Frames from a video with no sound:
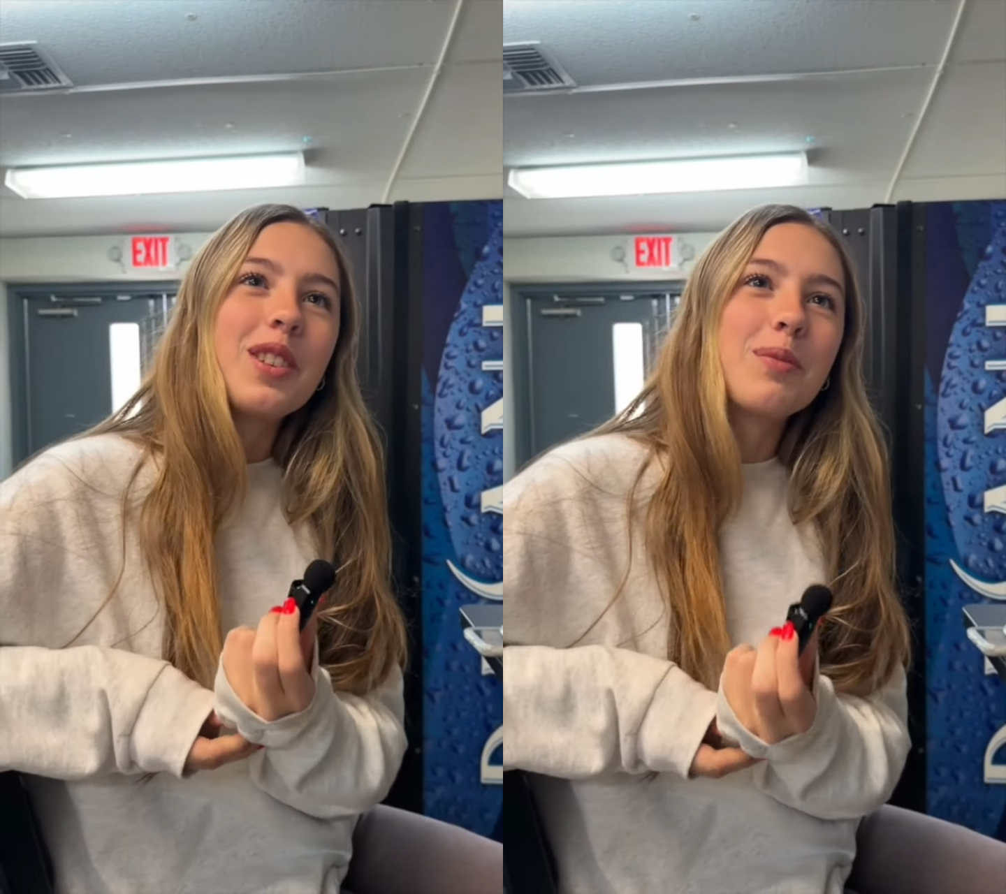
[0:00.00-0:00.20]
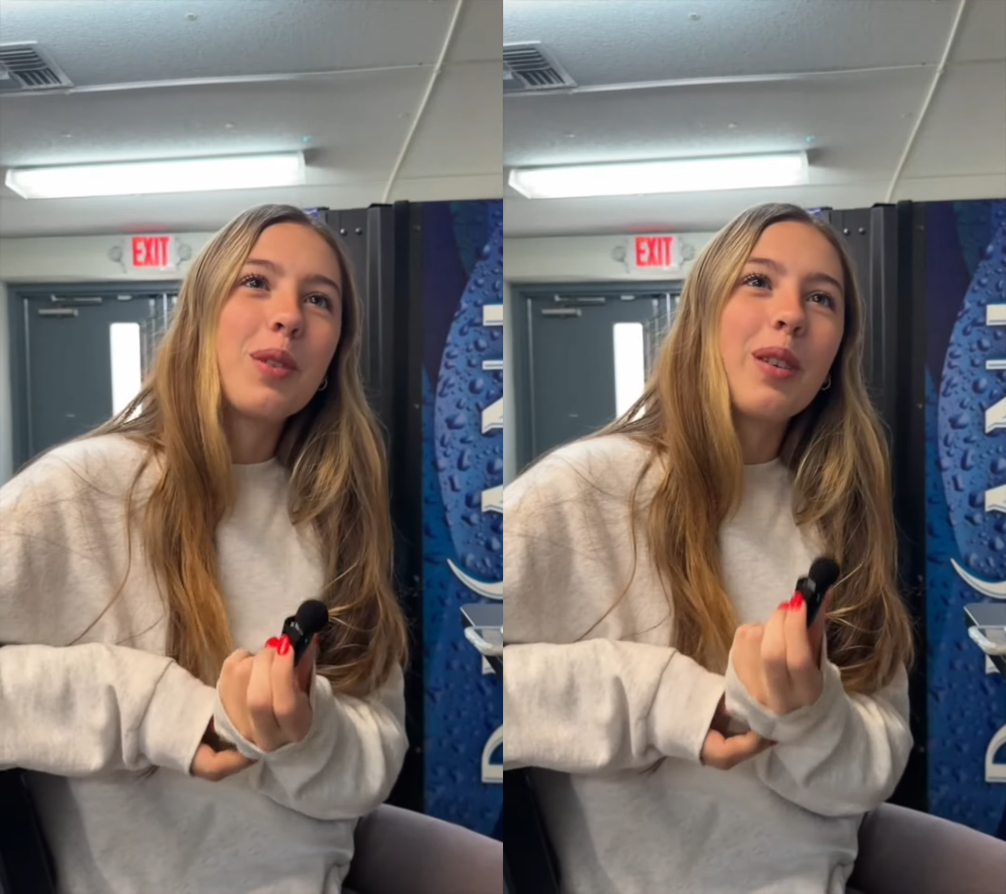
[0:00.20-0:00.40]
food
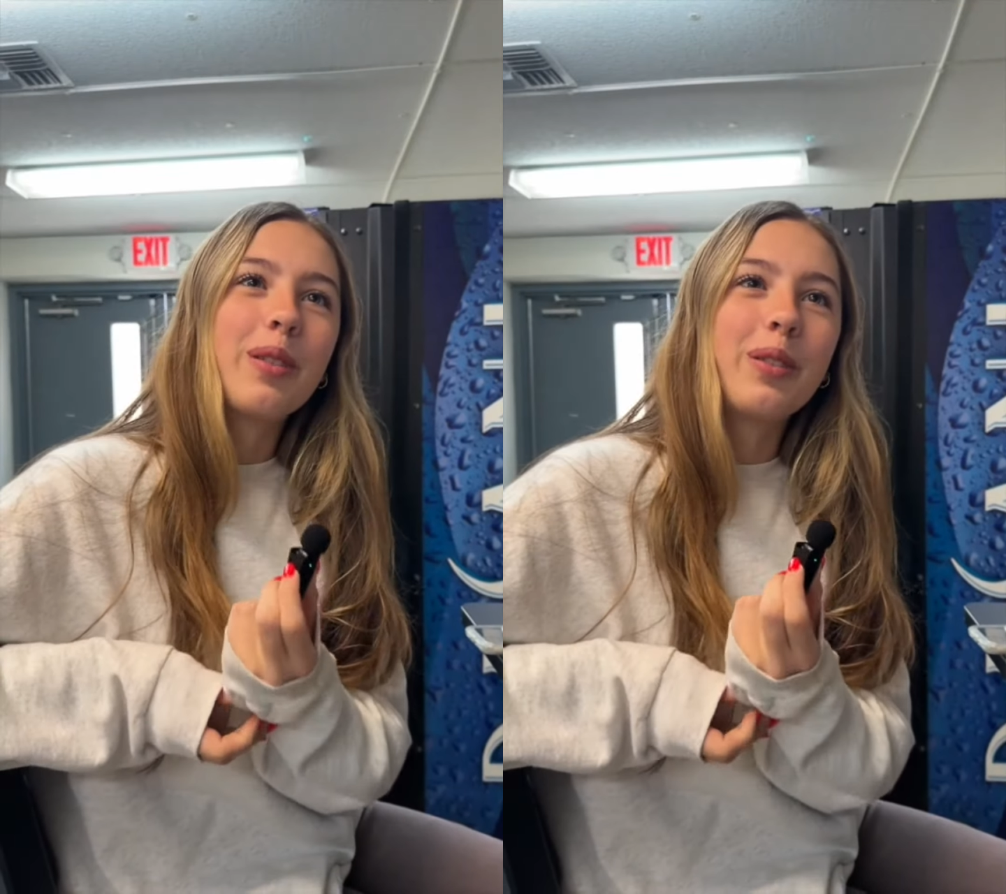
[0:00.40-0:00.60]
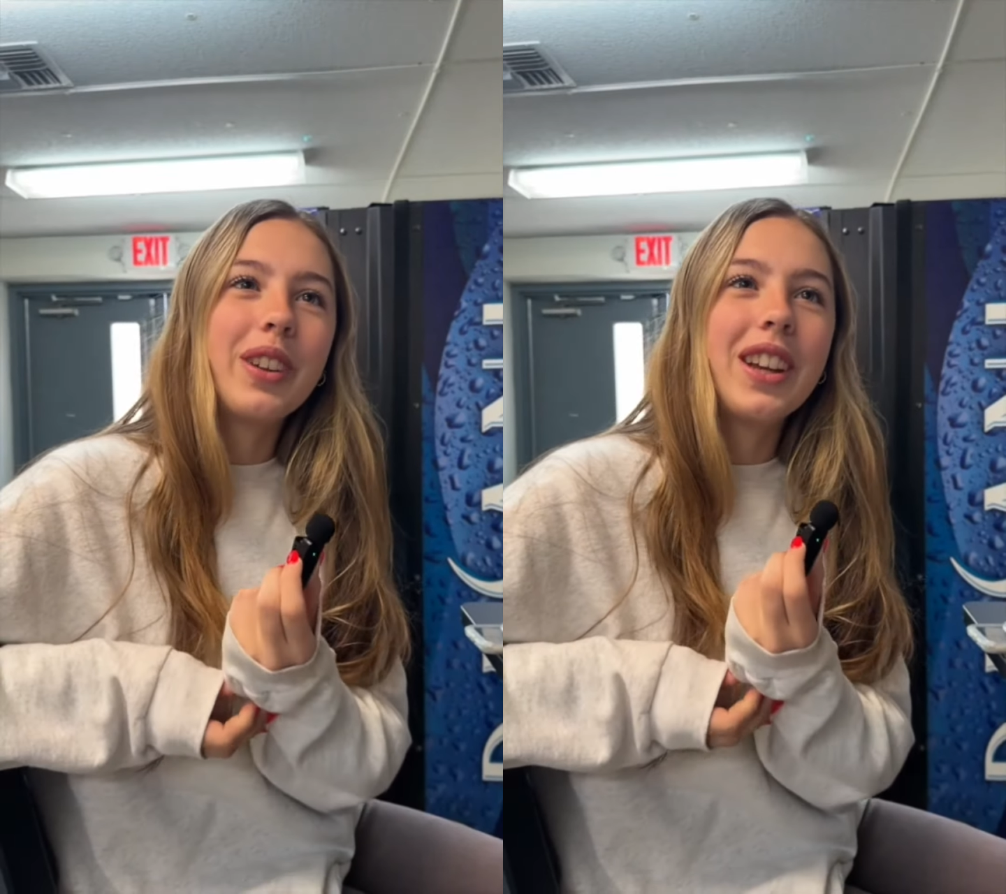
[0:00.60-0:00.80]
is
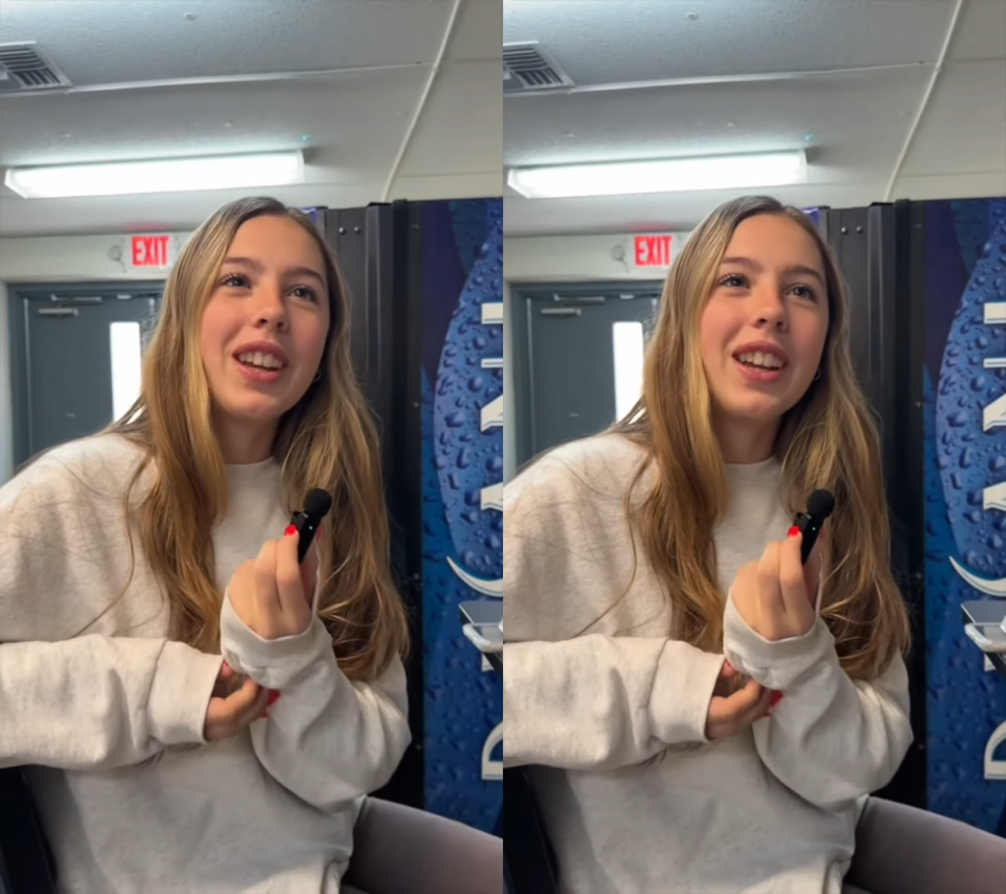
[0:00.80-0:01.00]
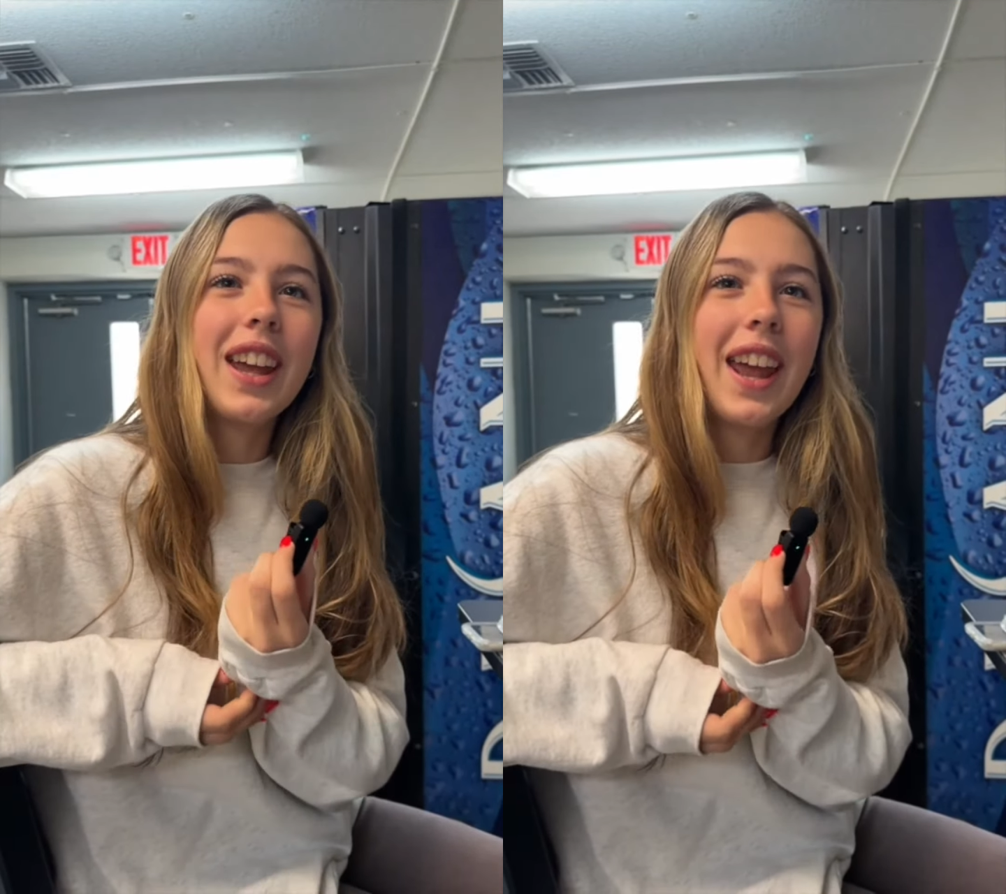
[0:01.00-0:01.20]

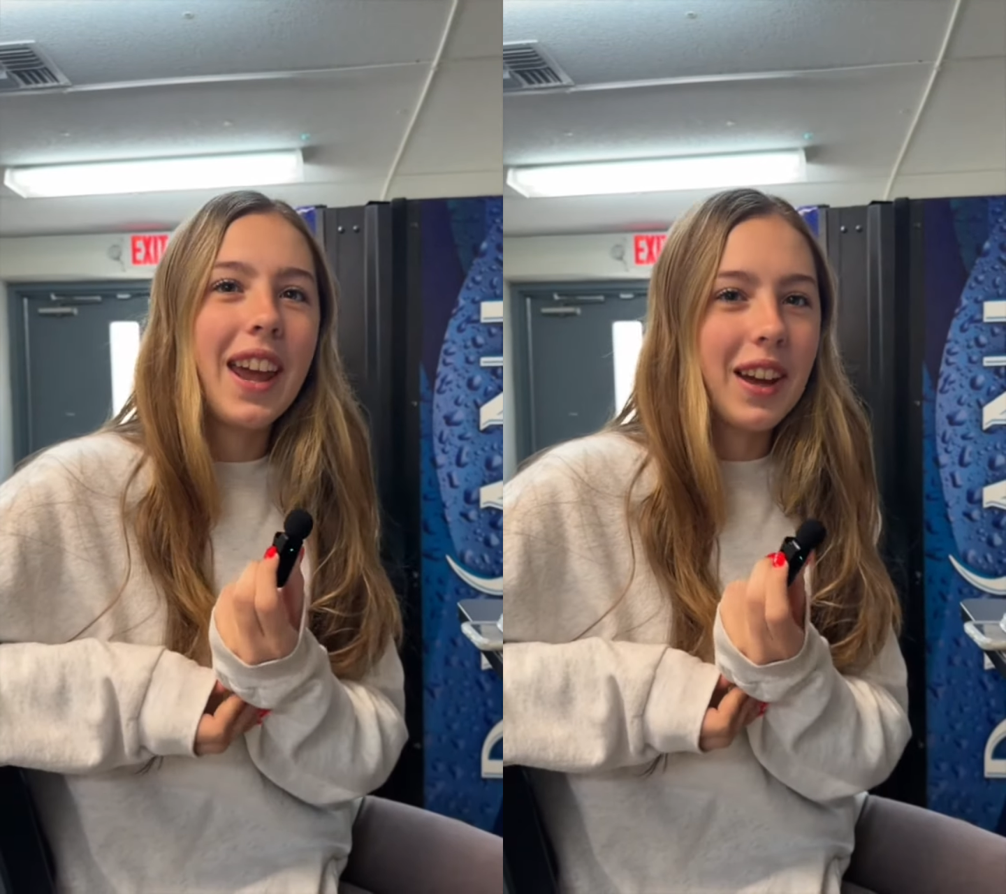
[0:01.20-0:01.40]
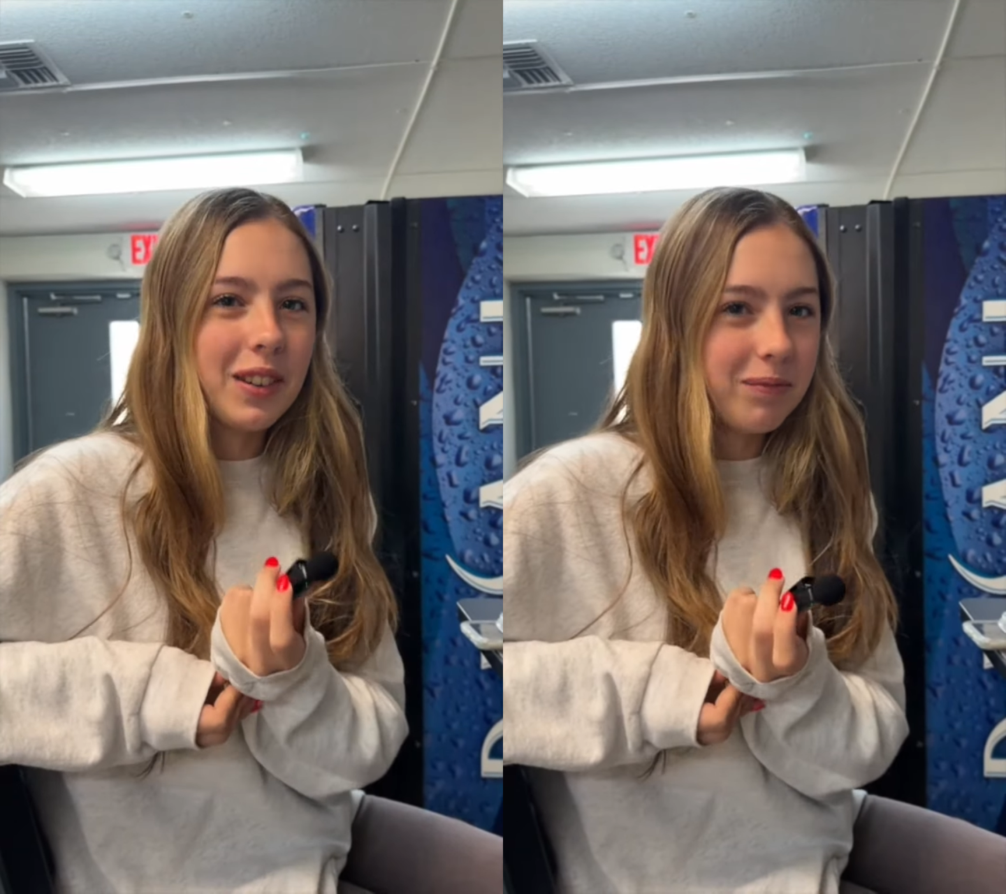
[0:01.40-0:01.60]
probably
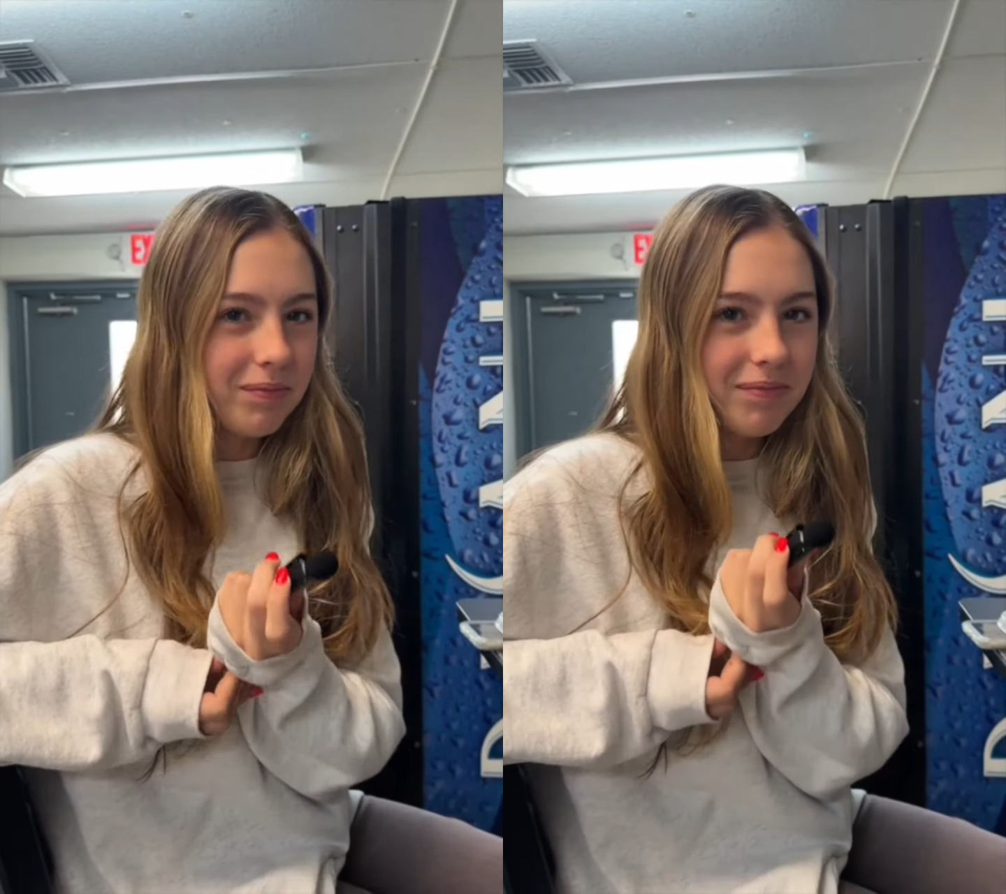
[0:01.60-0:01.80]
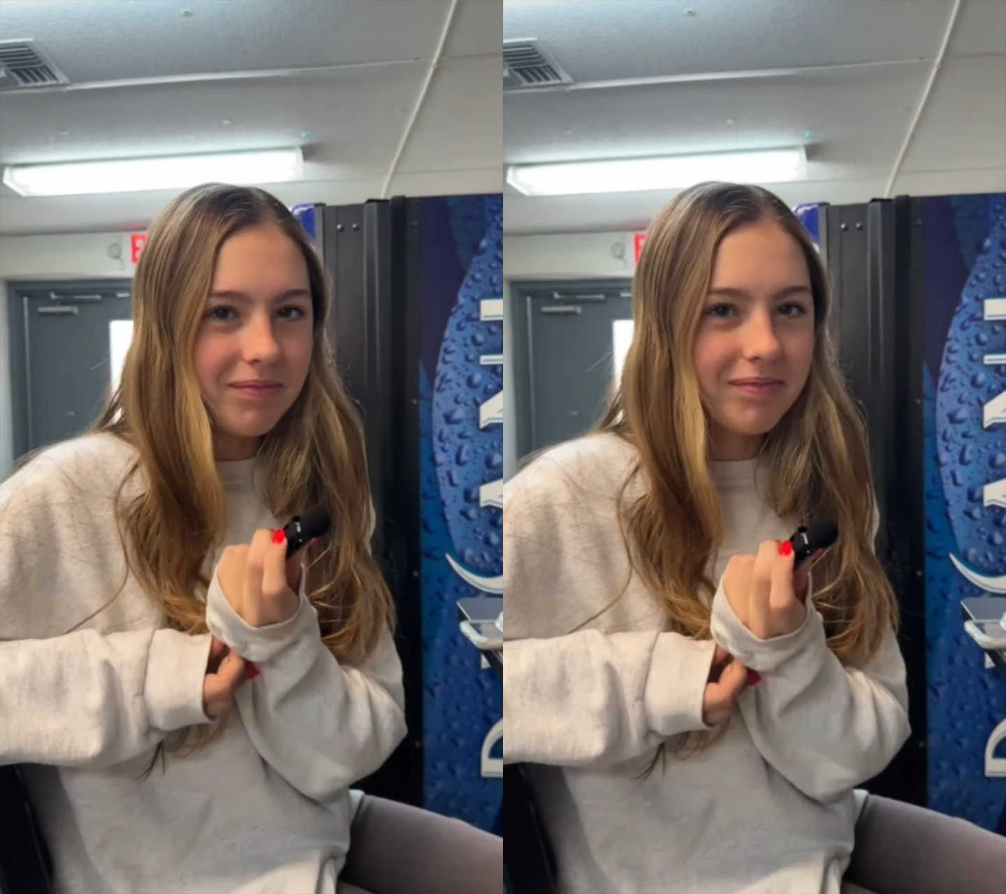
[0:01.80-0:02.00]
ham.